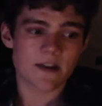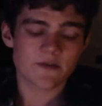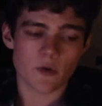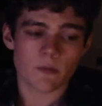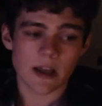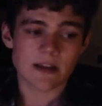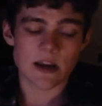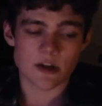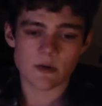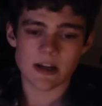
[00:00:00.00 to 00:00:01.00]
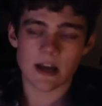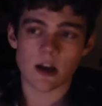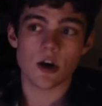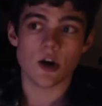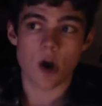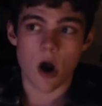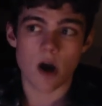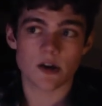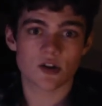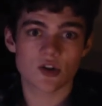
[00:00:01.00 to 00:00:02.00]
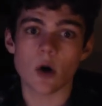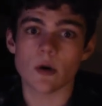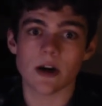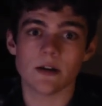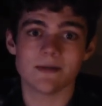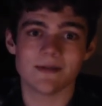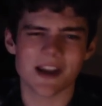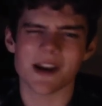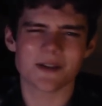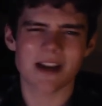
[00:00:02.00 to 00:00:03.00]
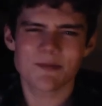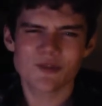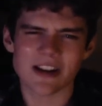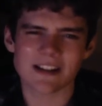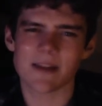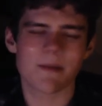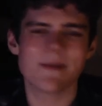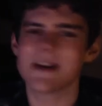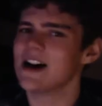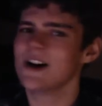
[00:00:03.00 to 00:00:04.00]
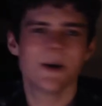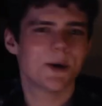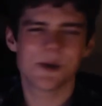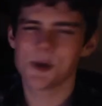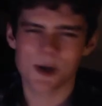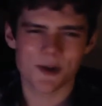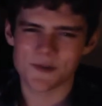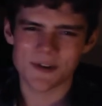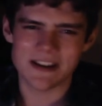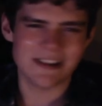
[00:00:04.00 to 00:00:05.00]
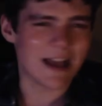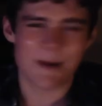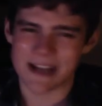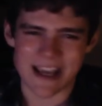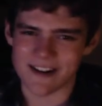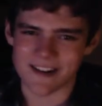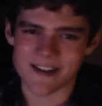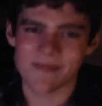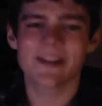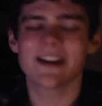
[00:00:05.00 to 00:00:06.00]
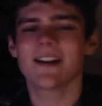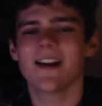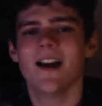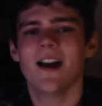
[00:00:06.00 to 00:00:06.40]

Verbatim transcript: food place, I do want to get a non-soda, you know, type drink, like maybe a sugar-free lemonade or something.